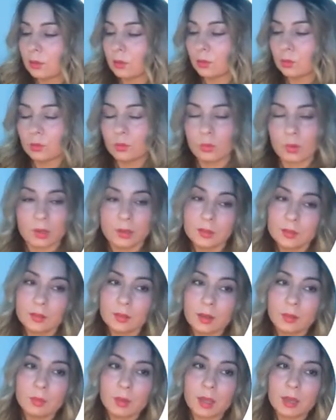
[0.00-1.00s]
one
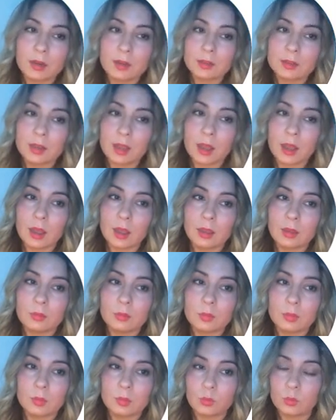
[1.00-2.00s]
step at a
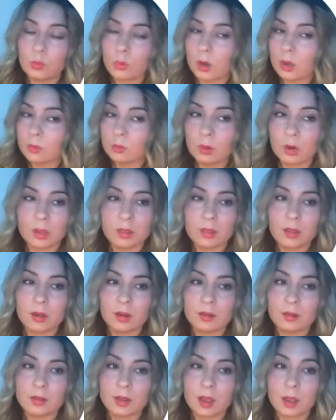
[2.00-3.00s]
time one breath at
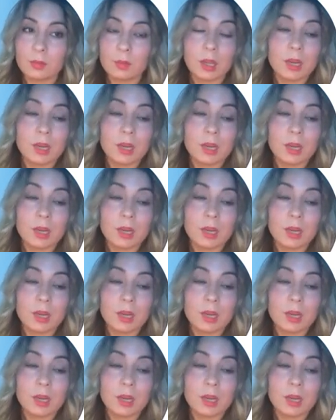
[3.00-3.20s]
a time.